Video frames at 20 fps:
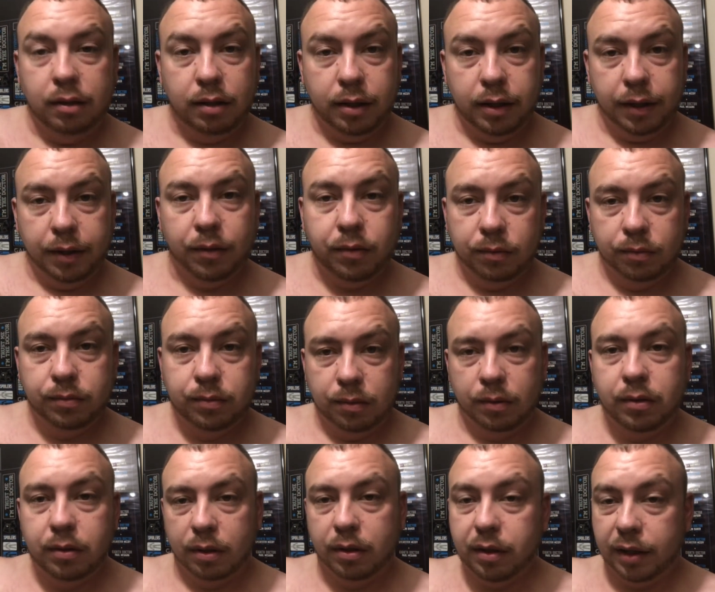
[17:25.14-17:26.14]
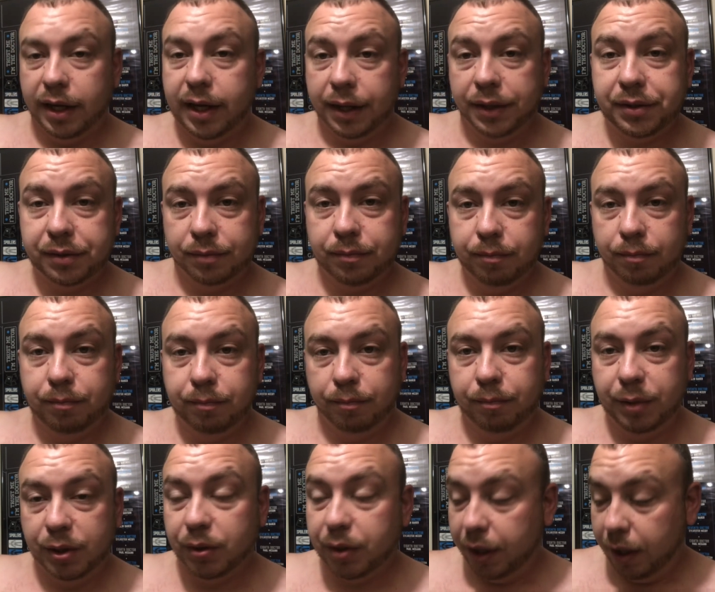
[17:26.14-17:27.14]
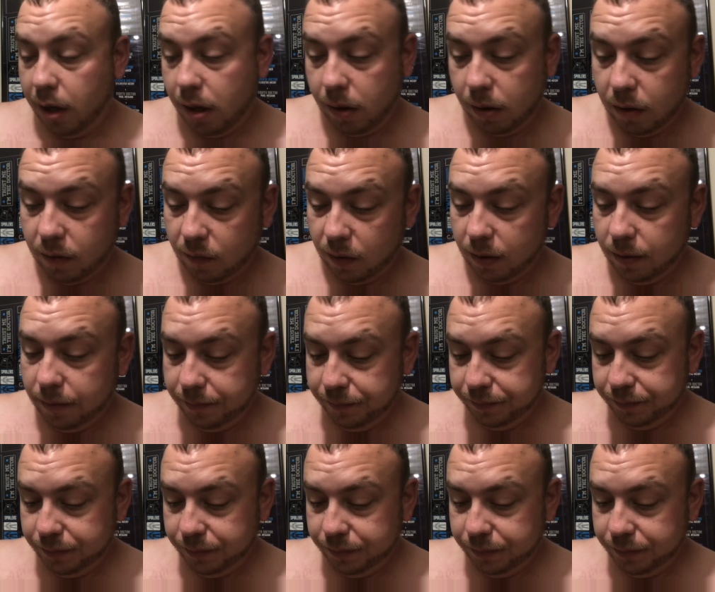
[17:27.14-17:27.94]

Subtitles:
There you go. Now it's milky all over.